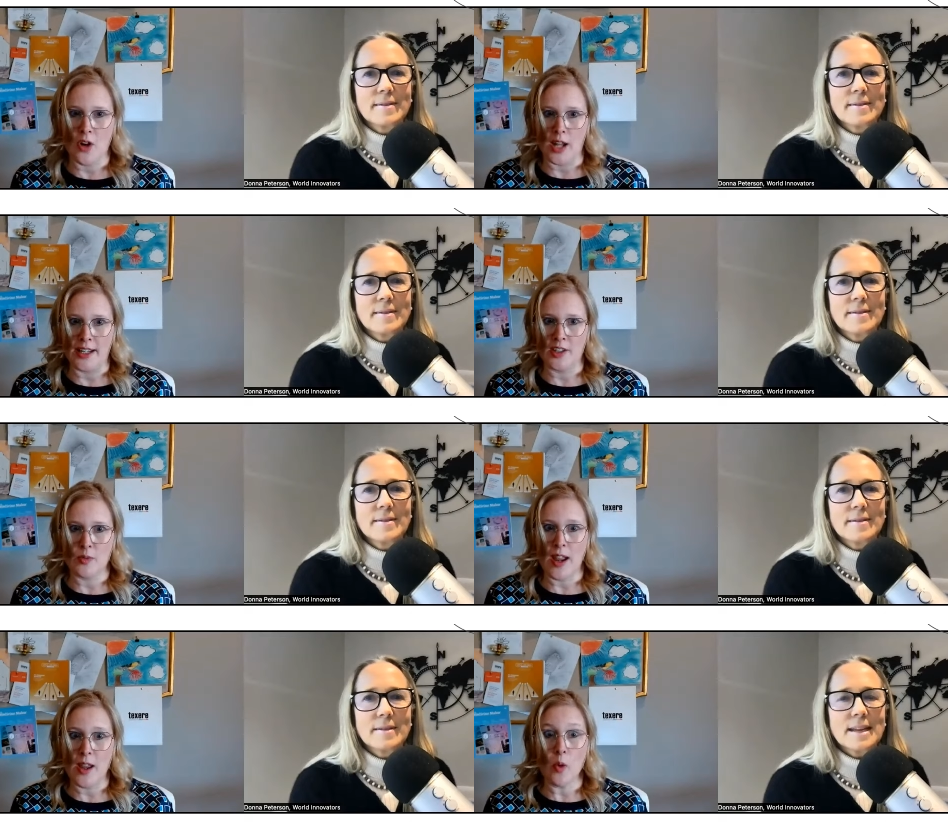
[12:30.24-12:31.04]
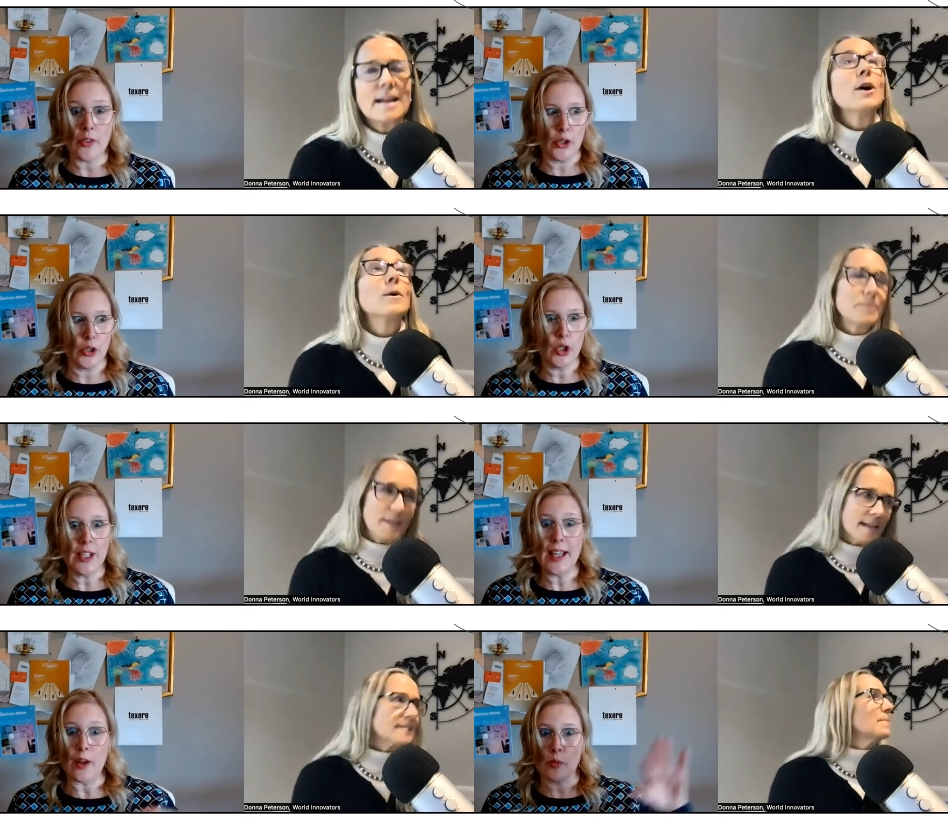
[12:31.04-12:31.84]
Speaker 1: of audience, right? Whether you're looking
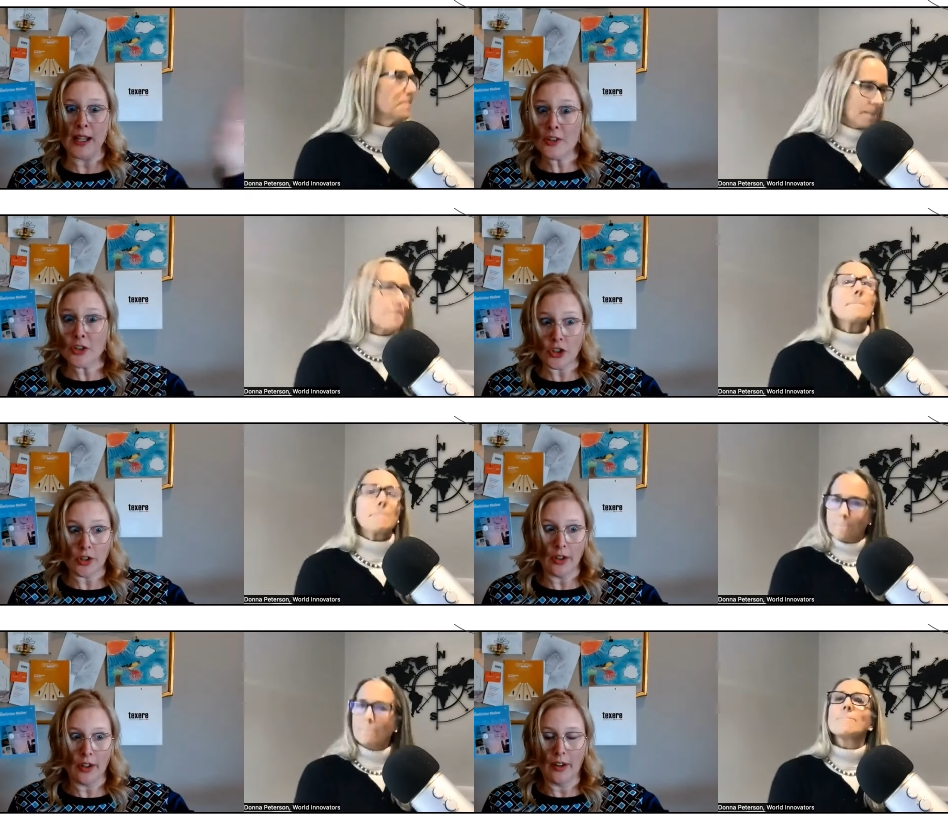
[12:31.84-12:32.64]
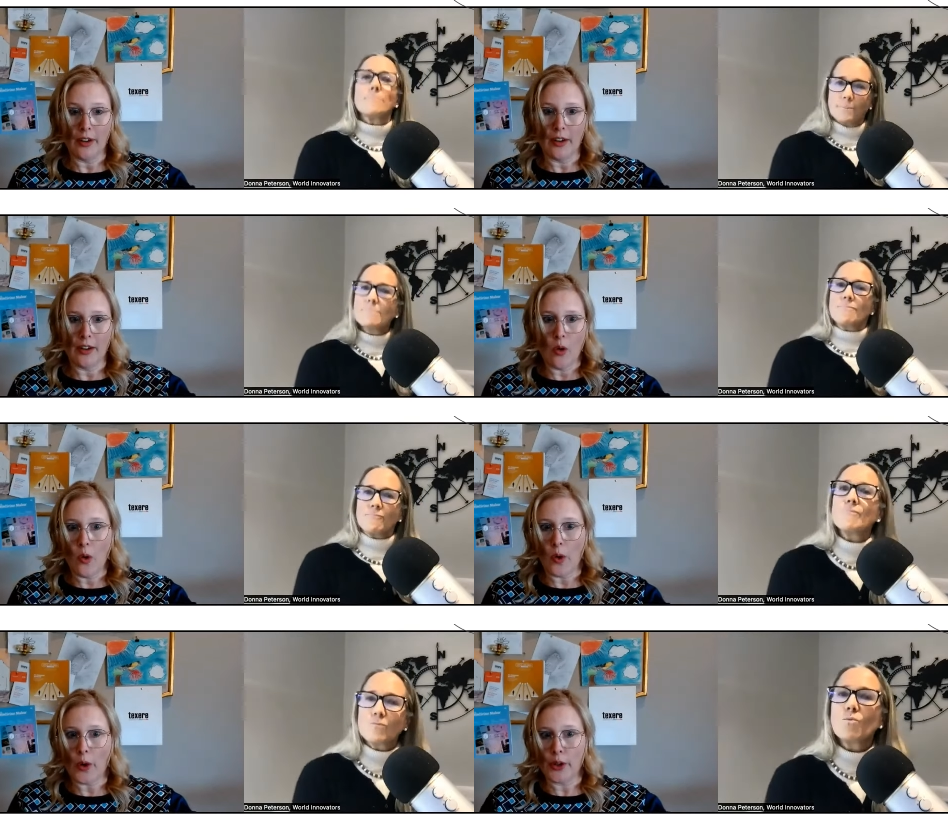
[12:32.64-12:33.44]
yes. at reach
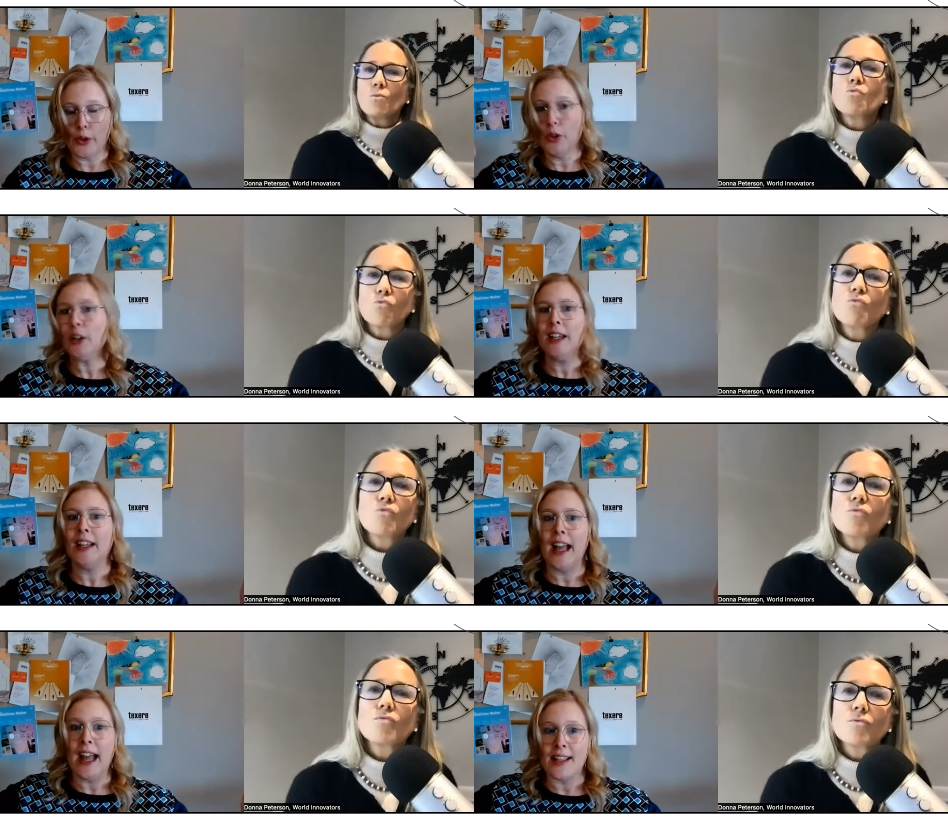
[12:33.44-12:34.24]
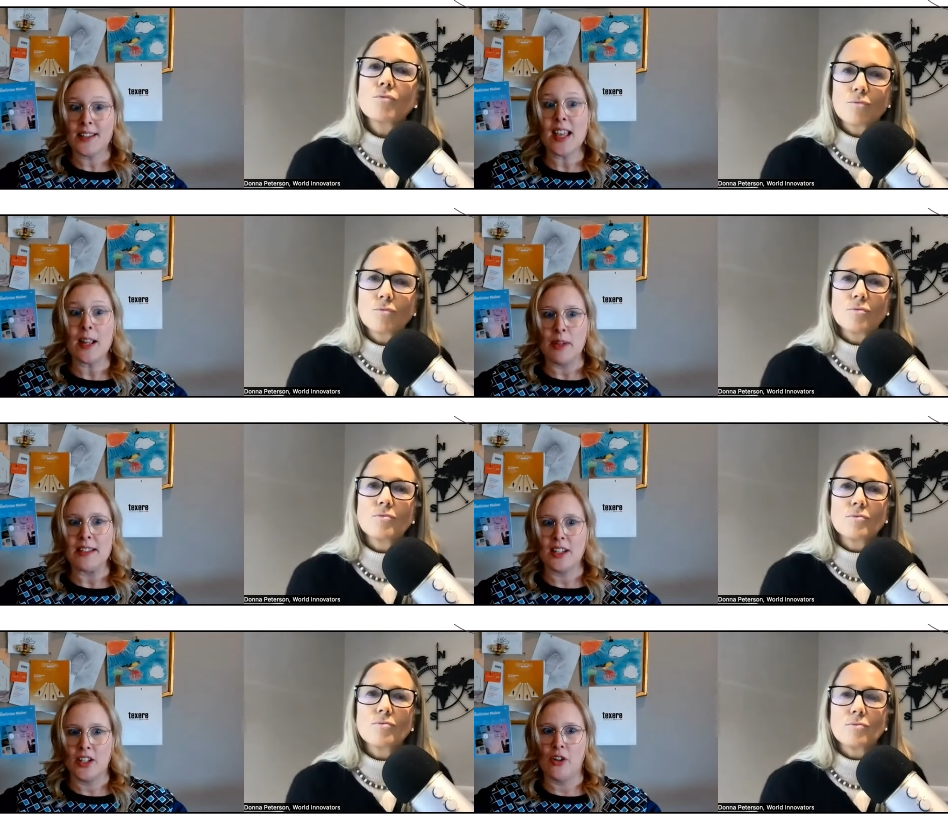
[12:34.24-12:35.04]
or mm-hmm. you're looking at
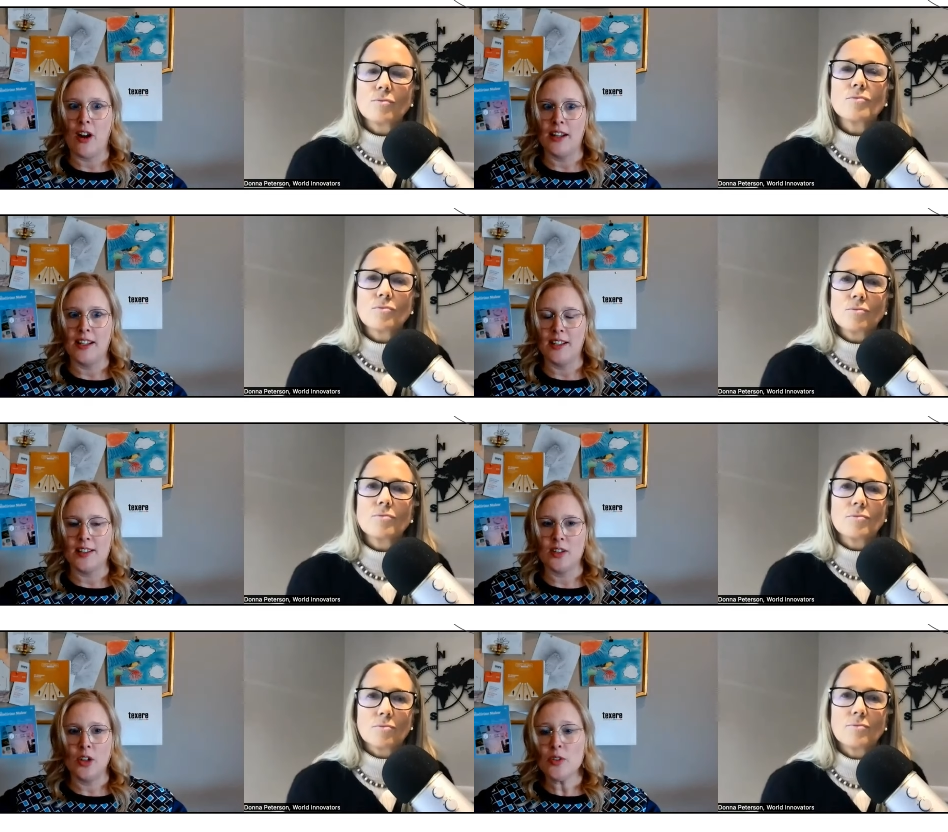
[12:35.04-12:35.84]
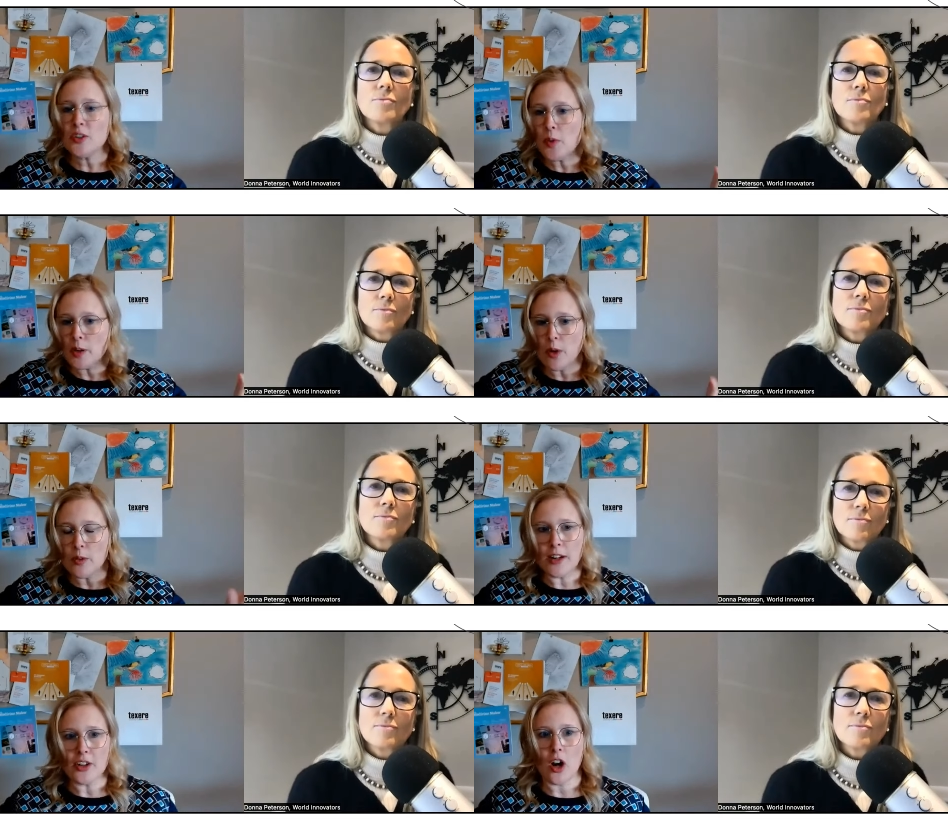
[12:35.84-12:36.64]
segmenting your audience. You don't just mm-hmm. want to roll
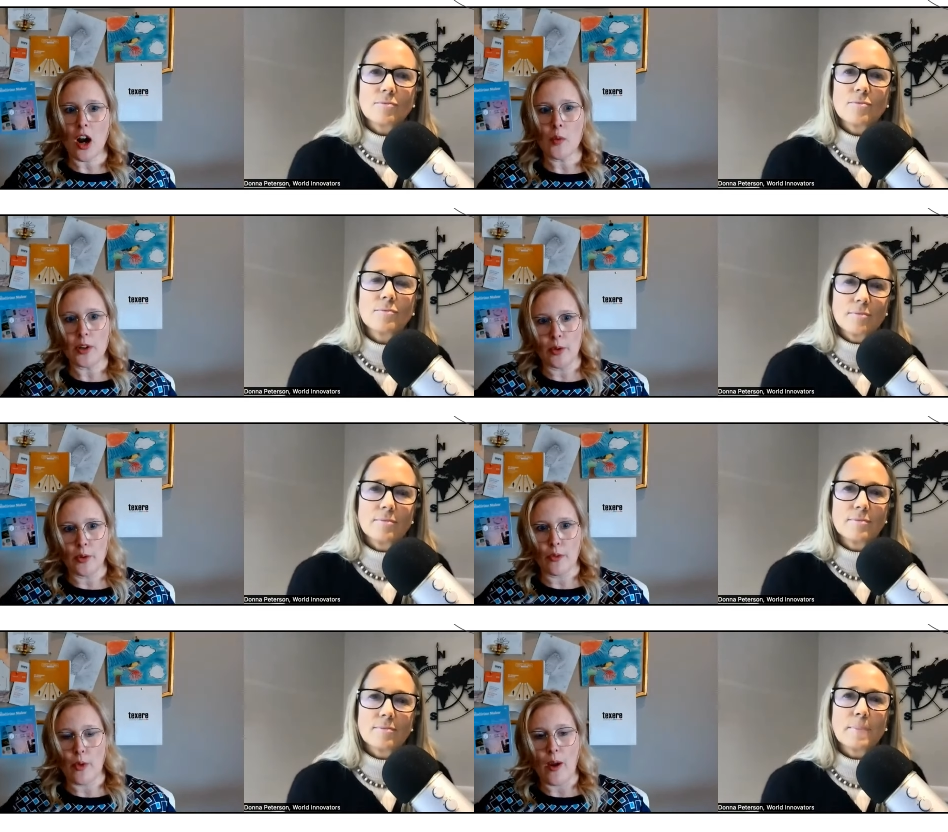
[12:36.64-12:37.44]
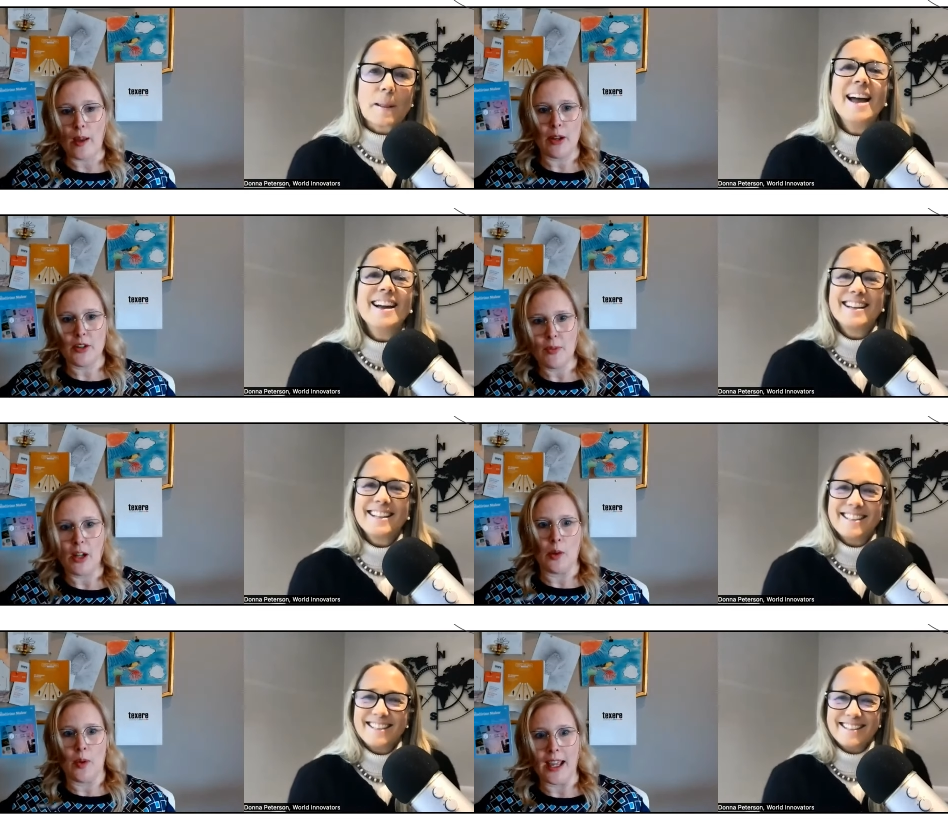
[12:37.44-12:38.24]
down your car window and throw out a bunch of
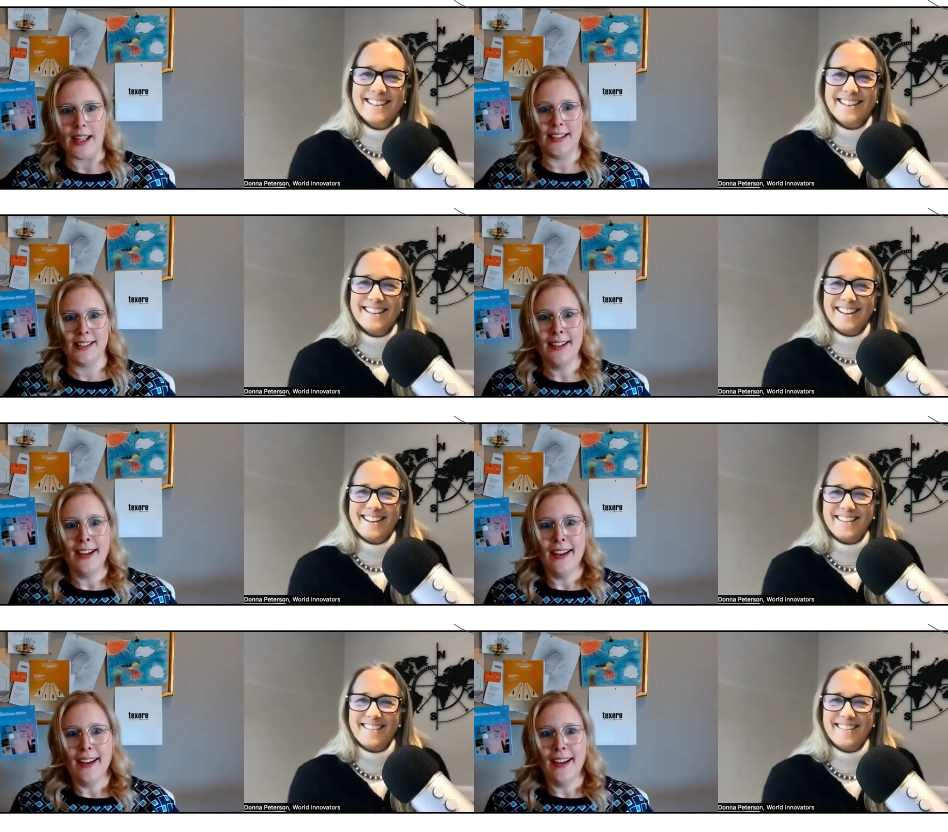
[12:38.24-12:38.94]
money away. And